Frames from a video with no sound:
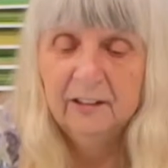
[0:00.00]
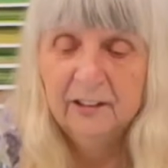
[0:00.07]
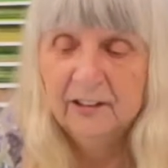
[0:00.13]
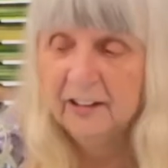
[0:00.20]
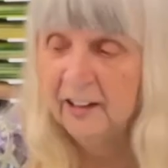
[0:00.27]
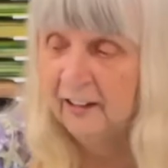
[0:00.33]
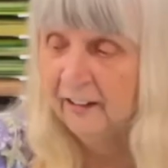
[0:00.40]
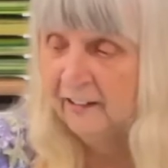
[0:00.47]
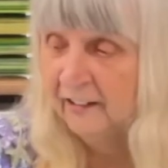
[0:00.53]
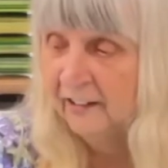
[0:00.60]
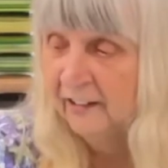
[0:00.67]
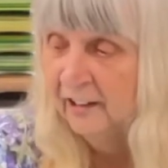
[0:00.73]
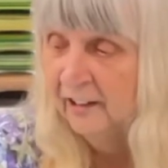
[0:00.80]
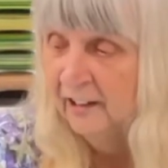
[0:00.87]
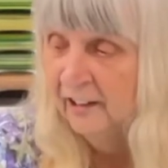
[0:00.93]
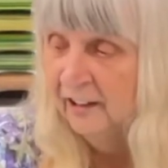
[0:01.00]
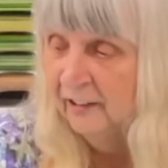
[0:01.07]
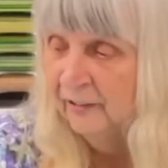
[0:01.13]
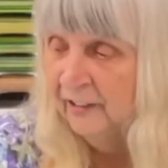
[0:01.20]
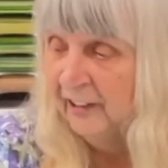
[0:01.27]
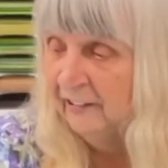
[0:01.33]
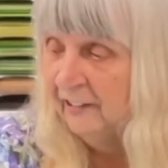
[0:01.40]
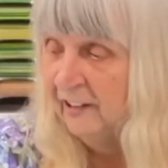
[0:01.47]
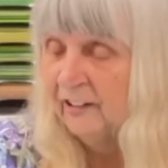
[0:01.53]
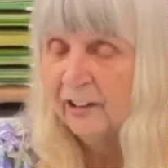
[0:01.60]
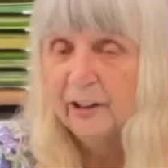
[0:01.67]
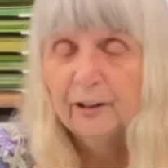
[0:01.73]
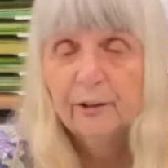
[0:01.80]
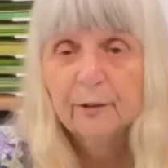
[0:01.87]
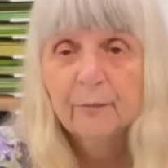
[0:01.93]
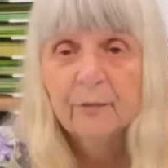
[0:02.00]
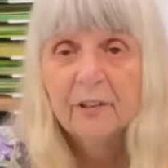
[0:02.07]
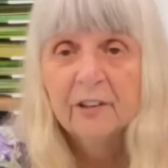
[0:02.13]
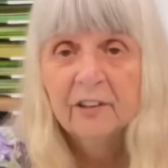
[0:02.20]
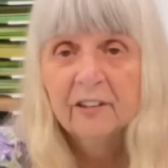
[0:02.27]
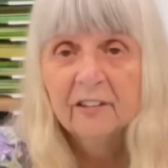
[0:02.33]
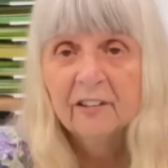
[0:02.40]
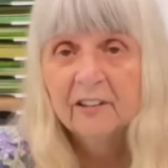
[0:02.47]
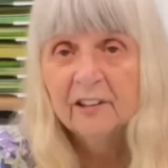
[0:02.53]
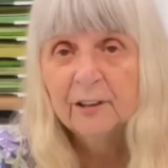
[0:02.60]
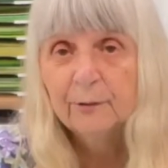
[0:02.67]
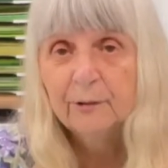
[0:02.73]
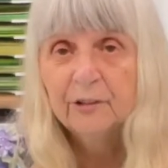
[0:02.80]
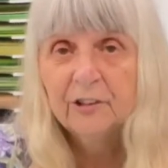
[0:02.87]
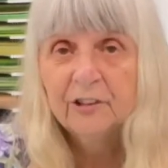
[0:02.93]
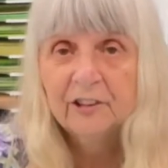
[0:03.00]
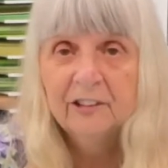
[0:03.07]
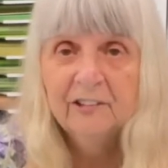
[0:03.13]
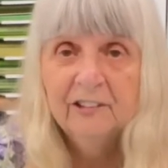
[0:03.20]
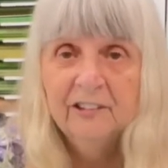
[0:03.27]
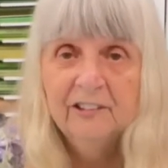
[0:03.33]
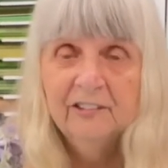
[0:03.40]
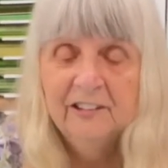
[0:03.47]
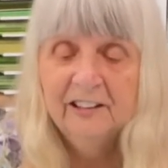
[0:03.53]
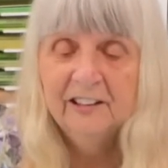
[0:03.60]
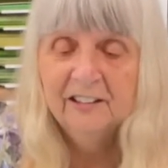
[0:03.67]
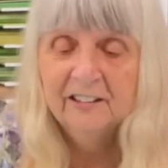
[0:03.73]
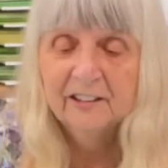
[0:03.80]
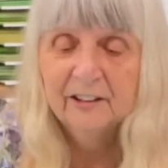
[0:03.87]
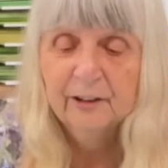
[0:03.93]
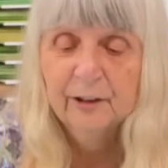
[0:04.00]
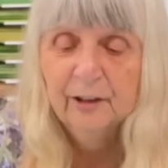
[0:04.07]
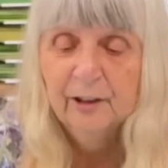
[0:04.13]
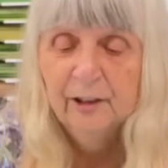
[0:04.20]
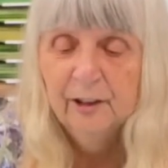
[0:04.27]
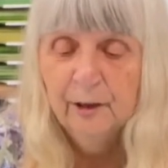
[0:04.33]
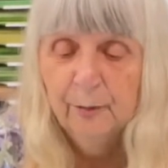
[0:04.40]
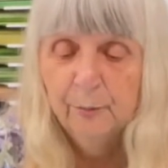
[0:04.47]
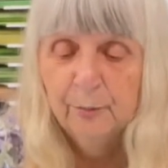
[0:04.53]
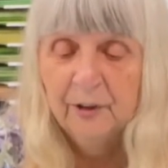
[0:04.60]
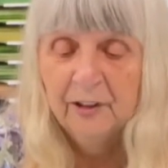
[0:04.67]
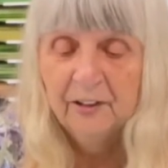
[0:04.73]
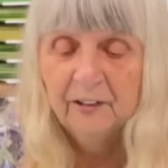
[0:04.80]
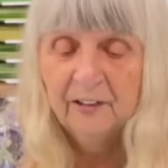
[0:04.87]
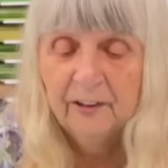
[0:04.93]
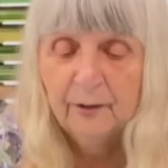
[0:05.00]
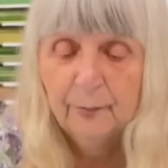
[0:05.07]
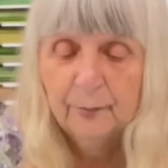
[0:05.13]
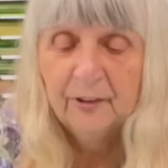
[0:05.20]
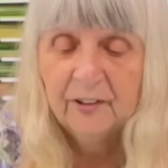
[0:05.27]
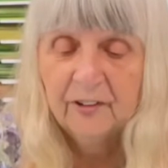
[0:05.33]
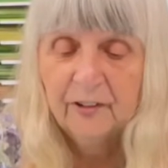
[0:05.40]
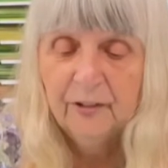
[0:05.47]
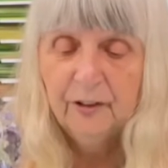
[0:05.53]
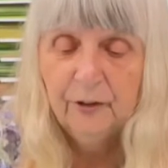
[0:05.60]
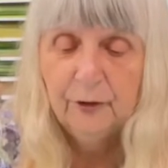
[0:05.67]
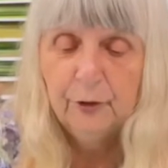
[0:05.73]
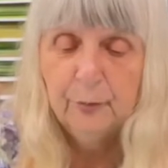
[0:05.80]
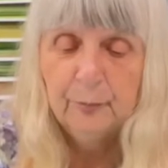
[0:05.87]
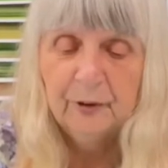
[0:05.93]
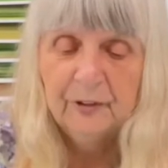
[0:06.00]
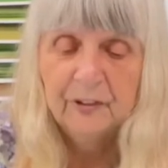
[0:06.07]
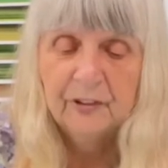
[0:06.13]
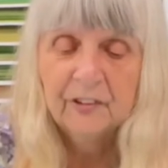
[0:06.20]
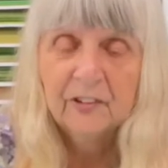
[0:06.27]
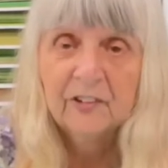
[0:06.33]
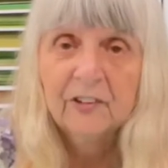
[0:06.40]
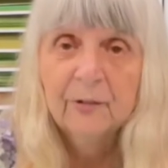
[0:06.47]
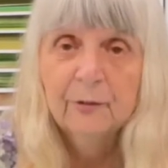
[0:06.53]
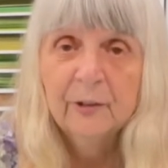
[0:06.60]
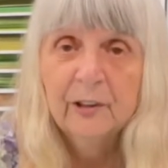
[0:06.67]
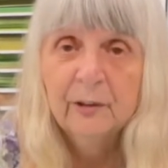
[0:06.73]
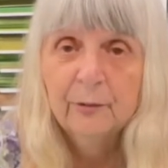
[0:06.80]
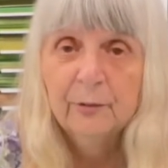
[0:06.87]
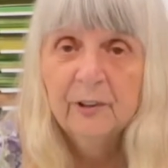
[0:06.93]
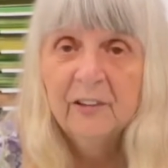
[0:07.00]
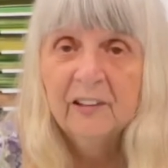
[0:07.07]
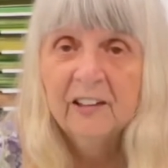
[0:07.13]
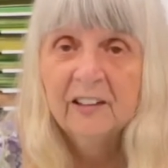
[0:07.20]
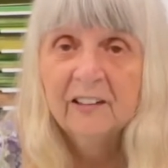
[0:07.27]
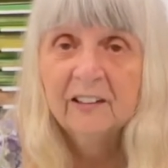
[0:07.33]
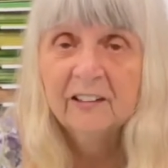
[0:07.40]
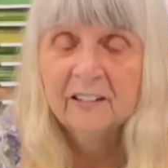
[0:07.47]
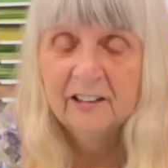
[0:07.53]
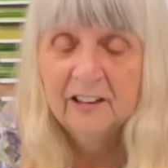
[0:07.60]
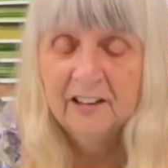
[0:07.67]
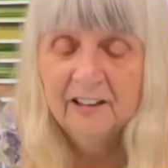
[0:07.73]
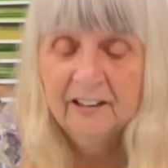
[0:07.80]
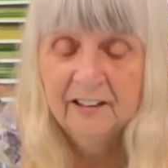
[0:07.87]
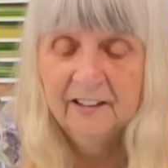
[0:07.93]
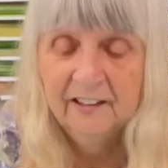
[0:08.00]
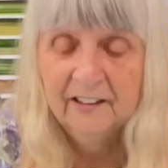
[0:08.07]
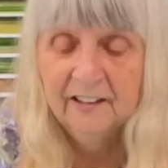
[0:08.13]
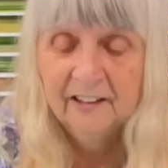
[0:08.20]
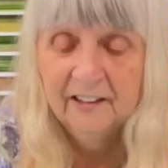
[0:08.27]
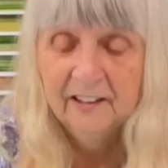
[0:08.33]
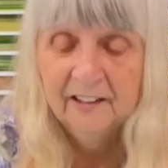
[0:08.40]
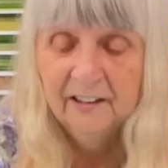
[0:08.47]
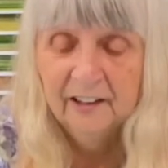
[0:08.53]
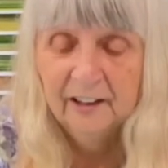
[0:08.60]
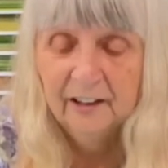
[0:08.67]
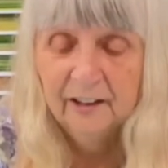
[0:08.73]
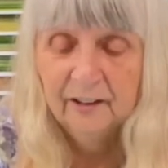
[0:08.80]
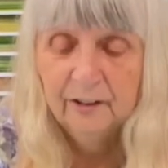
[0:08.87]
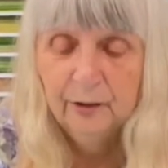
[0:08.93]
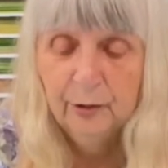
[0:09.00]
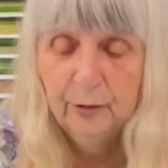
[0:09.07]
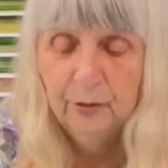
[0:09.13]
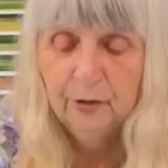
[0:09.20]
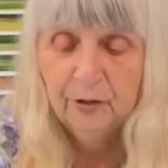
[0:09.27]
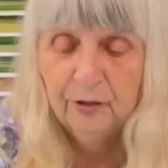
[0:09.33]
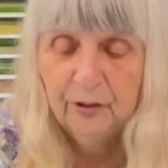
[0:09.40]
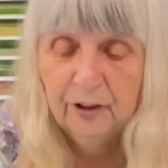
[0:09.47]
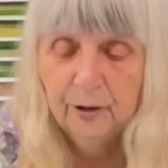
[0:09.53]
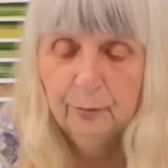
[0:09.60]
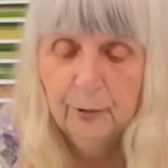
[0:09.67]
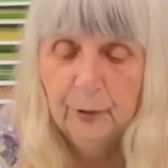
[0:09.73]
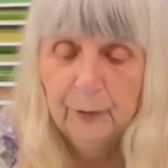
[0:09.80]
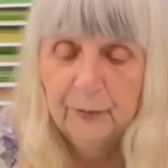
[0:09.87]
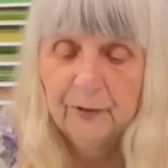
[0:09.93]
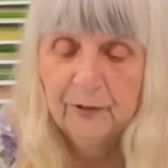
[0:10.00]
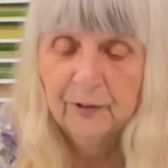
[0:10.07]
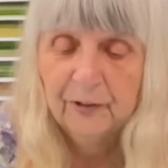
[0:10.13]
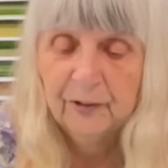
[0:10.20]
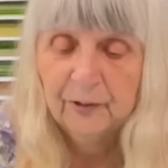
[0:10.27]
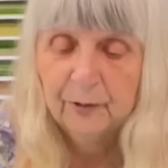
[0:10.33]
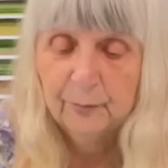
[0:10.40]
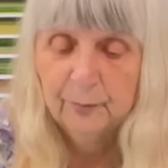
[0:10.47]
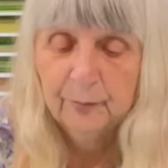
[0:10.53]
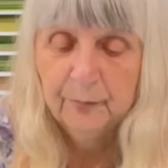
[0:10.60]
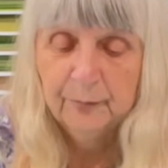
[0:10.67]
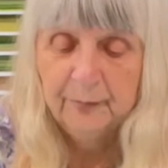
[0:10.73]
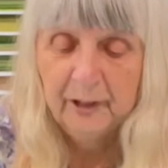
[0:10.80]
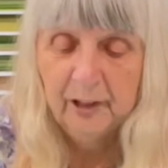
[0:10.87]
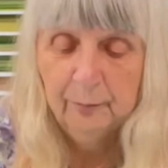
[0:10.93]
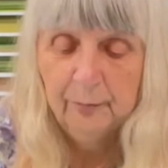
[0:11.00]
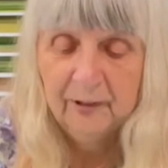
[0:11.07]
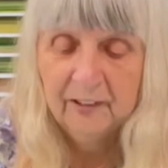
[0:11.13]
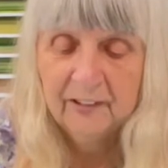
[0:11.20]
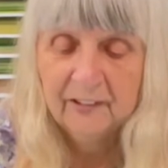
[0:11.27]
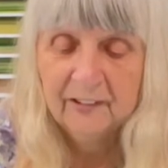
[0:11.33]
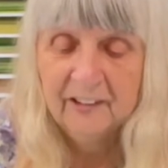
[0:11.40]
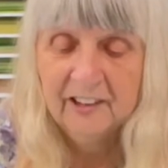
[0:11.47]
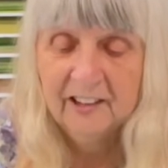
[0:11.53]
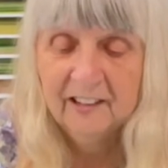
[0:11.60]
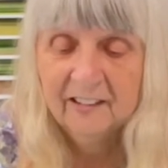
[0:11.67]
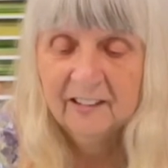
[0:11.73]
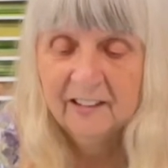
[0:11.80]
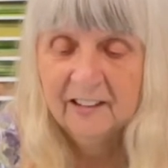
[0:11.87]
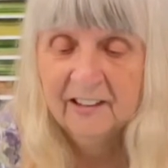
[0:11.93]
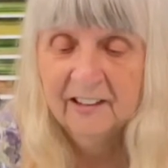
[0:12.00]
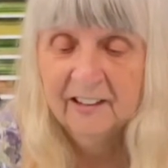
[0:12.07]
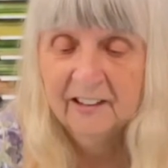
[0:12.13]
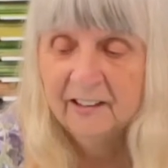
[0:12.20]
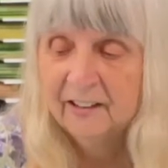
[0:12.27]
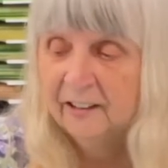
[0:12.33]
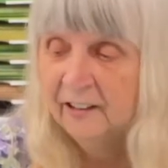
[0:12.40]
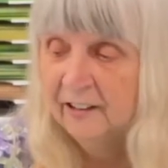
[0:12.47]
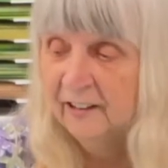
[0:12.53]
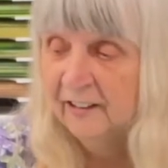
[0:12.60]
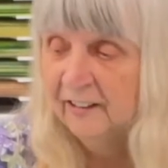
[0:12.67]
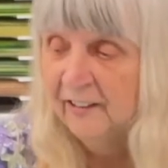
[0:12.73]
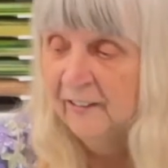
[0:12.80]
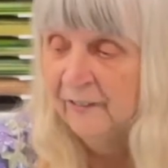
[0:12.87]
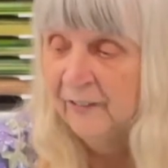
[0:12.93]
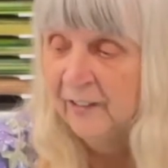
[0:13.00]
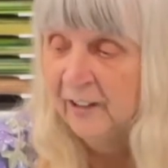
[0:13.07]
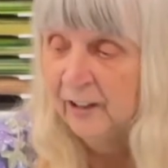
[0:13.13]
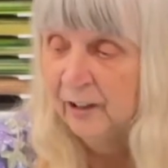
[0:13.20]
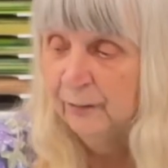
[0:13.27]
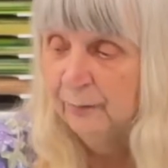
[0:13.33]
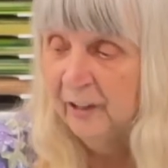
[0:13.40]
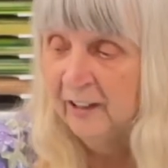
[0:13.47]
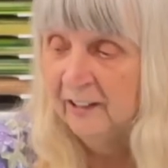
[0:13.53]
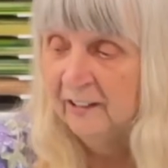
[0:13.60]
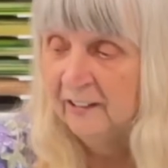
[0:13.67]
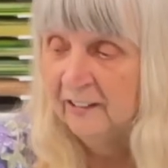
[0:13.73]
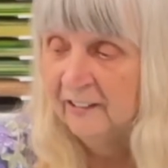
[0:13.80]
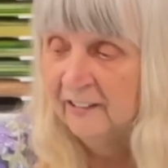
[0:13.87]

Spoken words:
that has various items that I will show you later, but this the tissue box that went with it, and it used Tim Holtz papers on it, and it made a